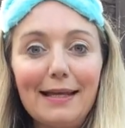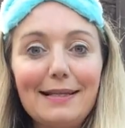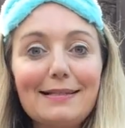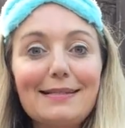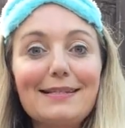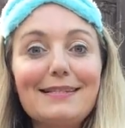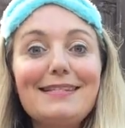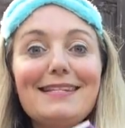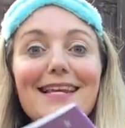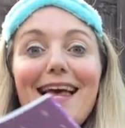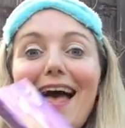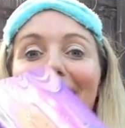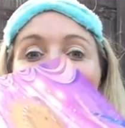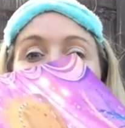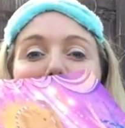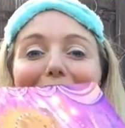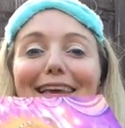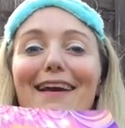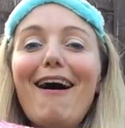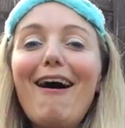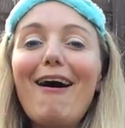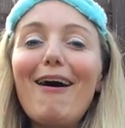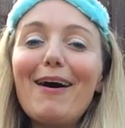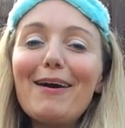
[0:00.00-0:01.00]

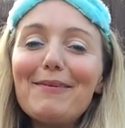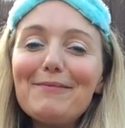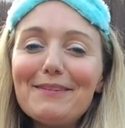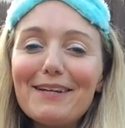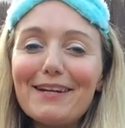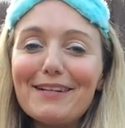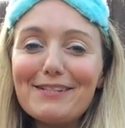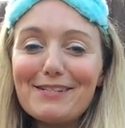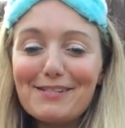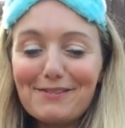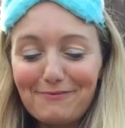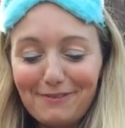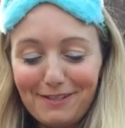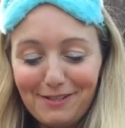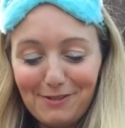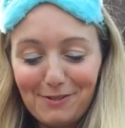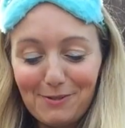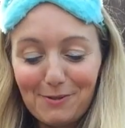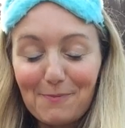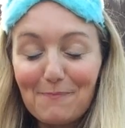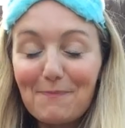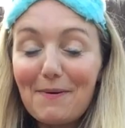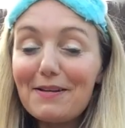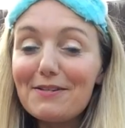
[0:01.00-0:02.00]
Today, I'm going to read
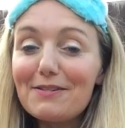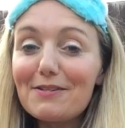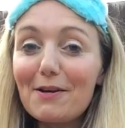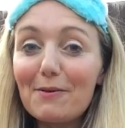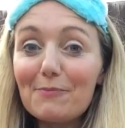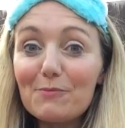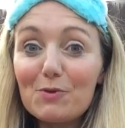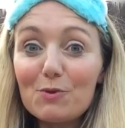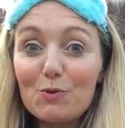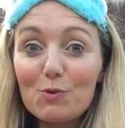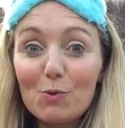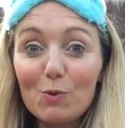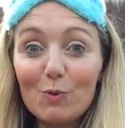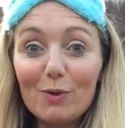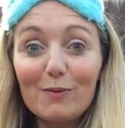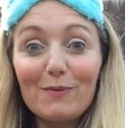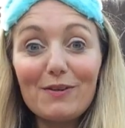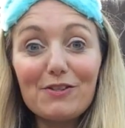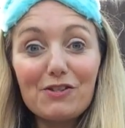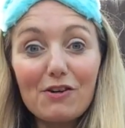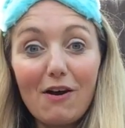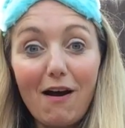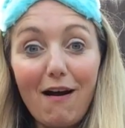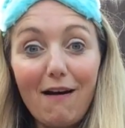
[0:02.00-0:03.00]
you a bedtime story
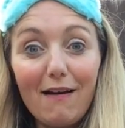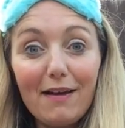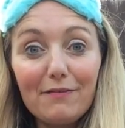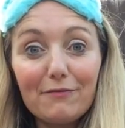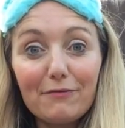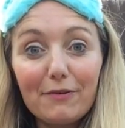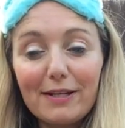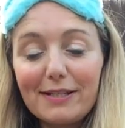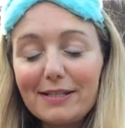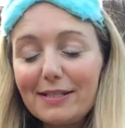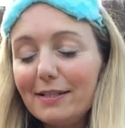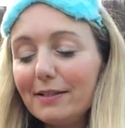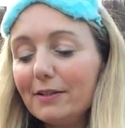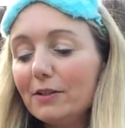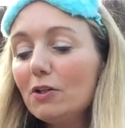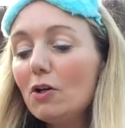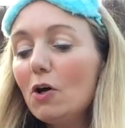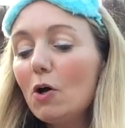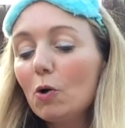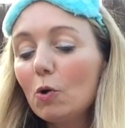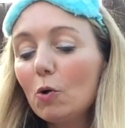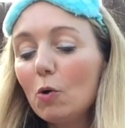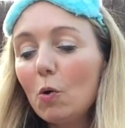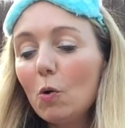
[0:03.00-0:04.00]
which I've written
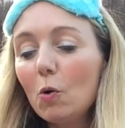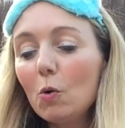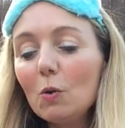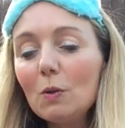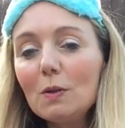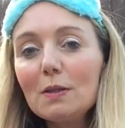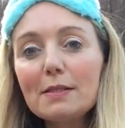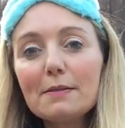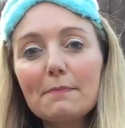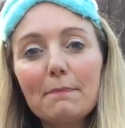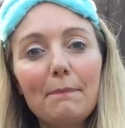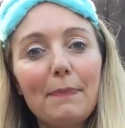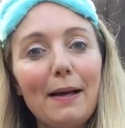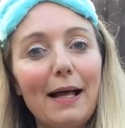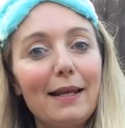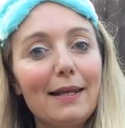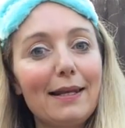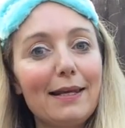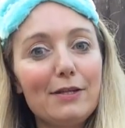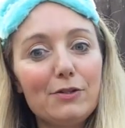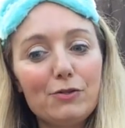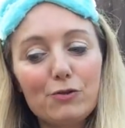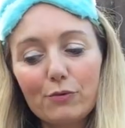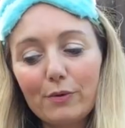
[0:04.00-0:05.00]
called
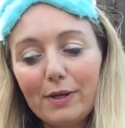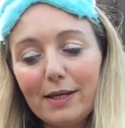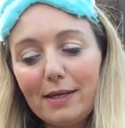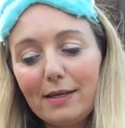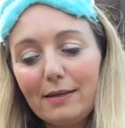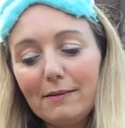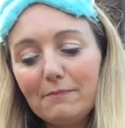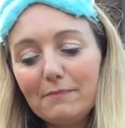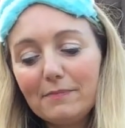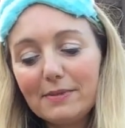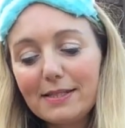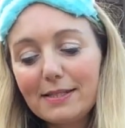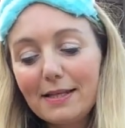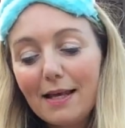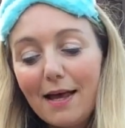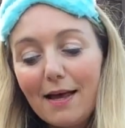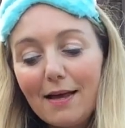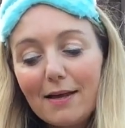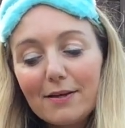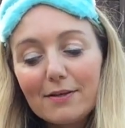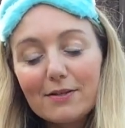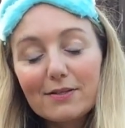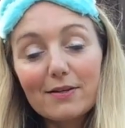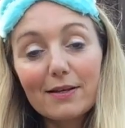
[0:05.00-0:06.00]
Ballet Dreams.
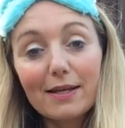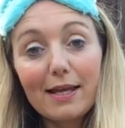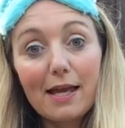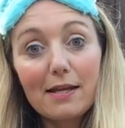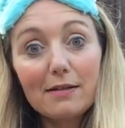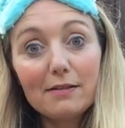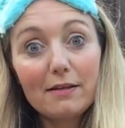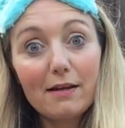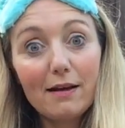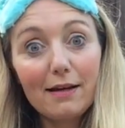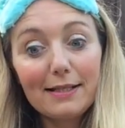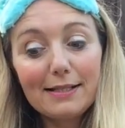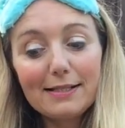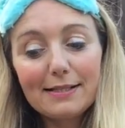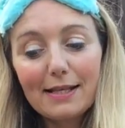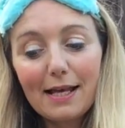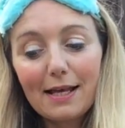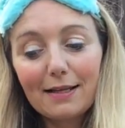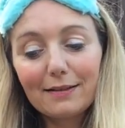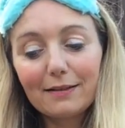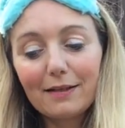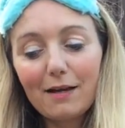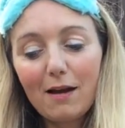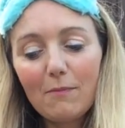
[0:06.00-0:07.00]
So get nice
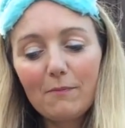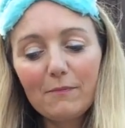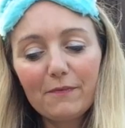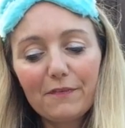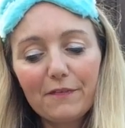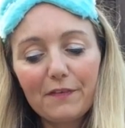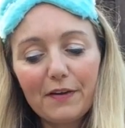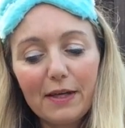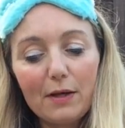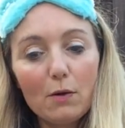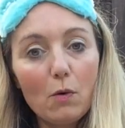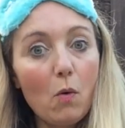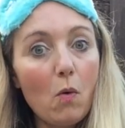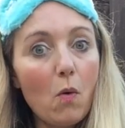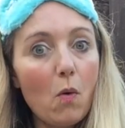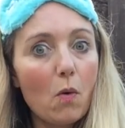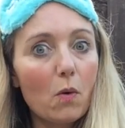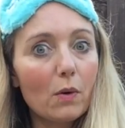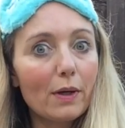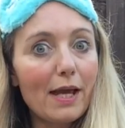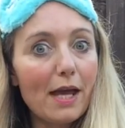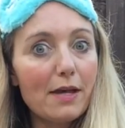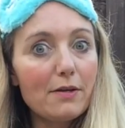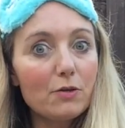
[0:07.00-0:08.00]
and comfy
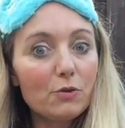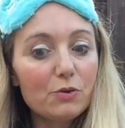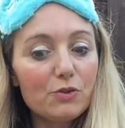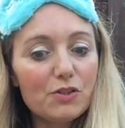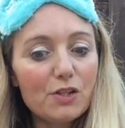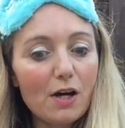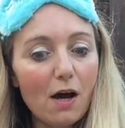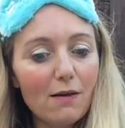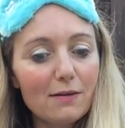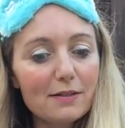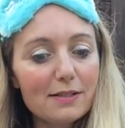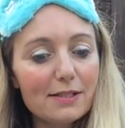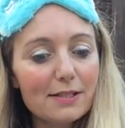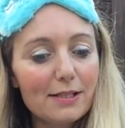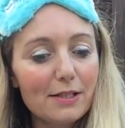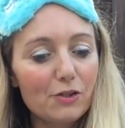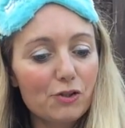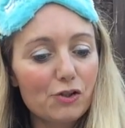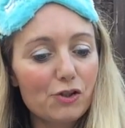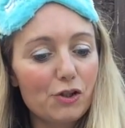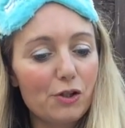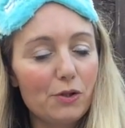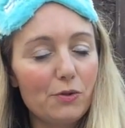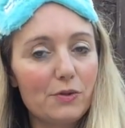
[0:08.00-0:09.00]
or get your dancing
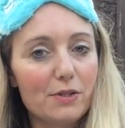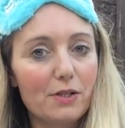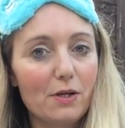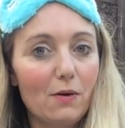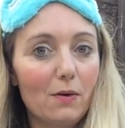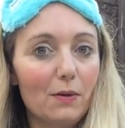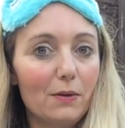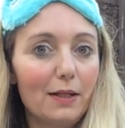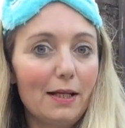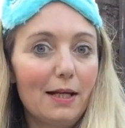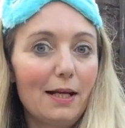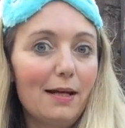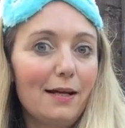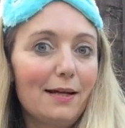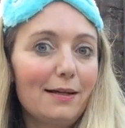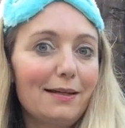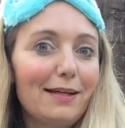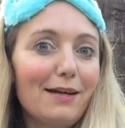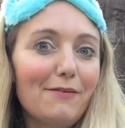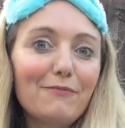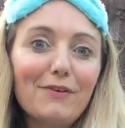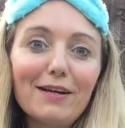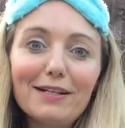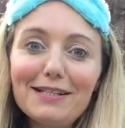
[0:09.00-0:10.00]
shoes on.
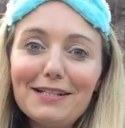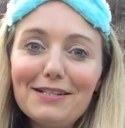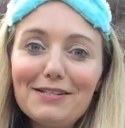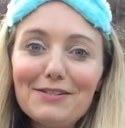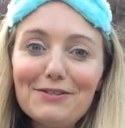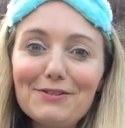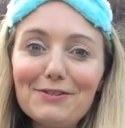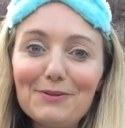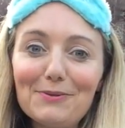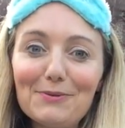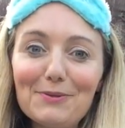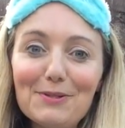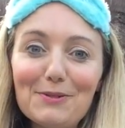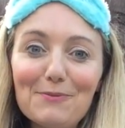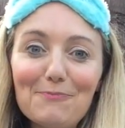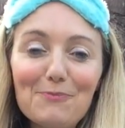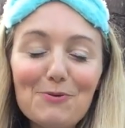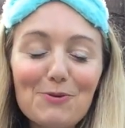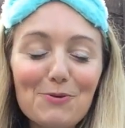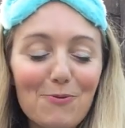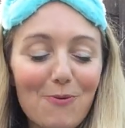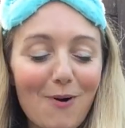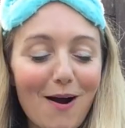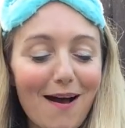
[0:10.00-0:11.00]
Get ready to do some
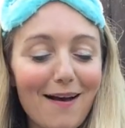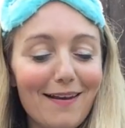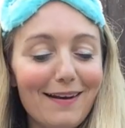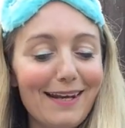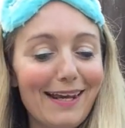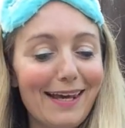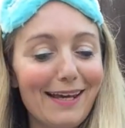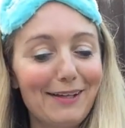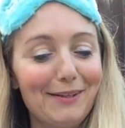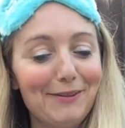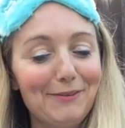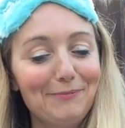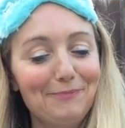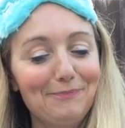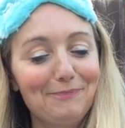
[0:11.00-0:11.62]
twirling.